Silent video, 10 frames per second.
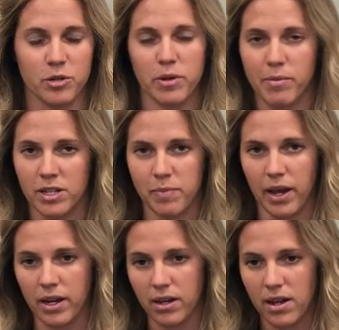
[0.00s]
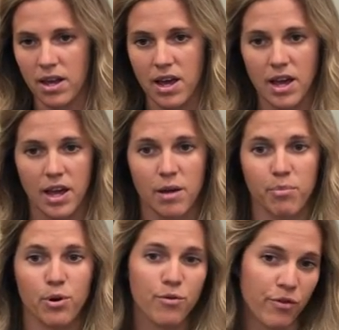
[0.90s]
to minimize pain,
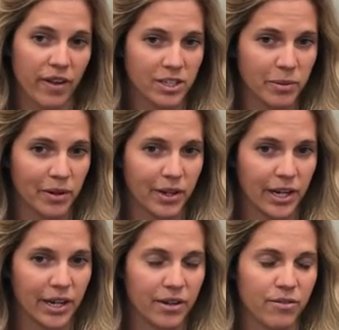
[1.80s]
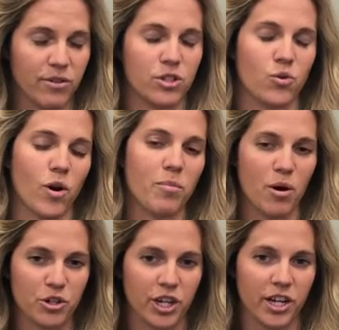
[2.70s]
improve your flexibility, restore
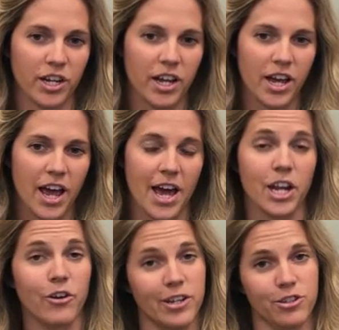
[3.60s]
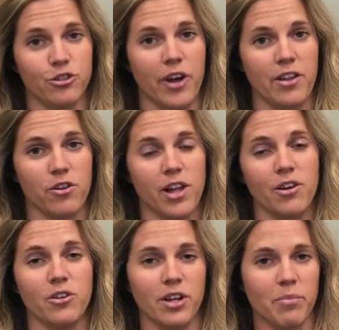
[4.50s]
motion, and increase your strength to allow
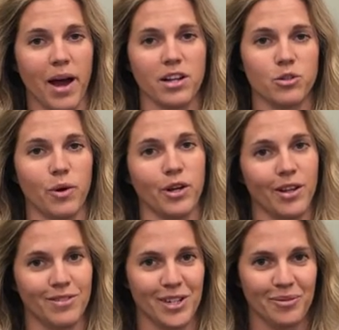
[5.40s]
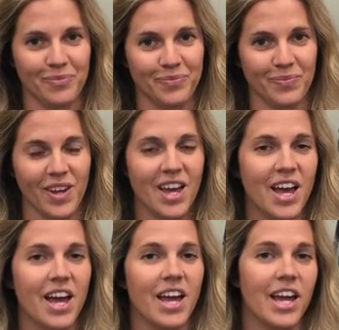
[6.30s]
you to get back to what you love to do.
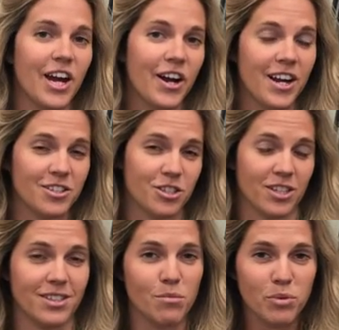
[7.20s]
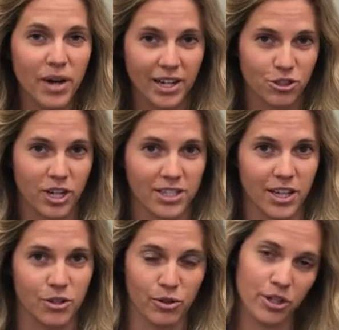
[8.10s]
Here is just a simple exercise
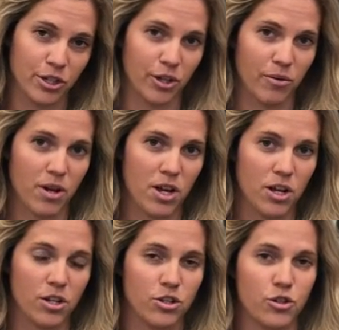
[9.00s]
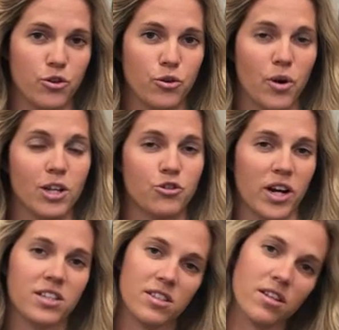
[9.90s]
that you can do to
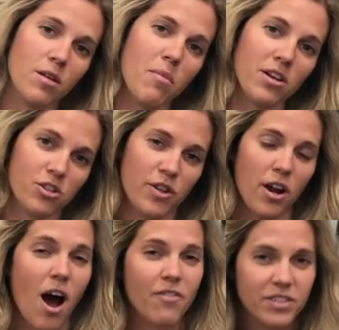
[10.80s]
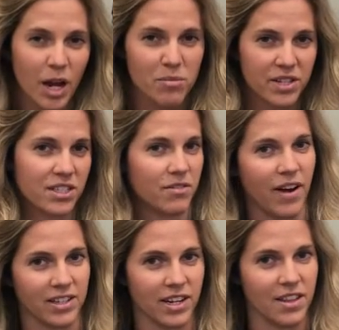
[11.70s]
address the muscle that oftentimes gets
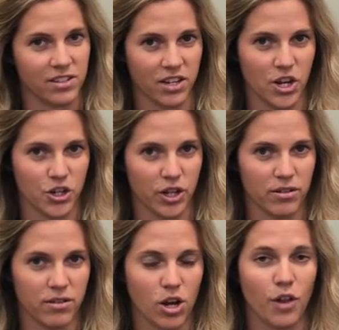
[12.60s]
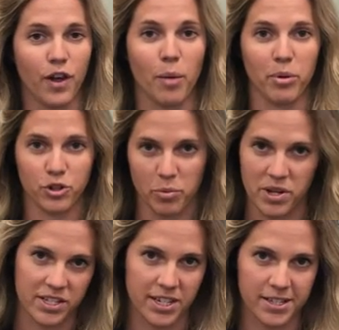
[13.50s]
affected in this condition called the upper
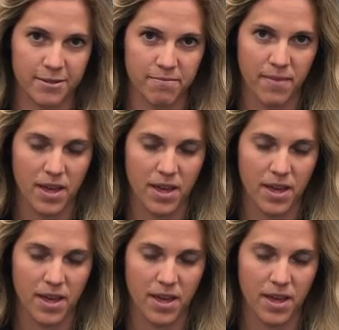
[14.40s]
trapezius.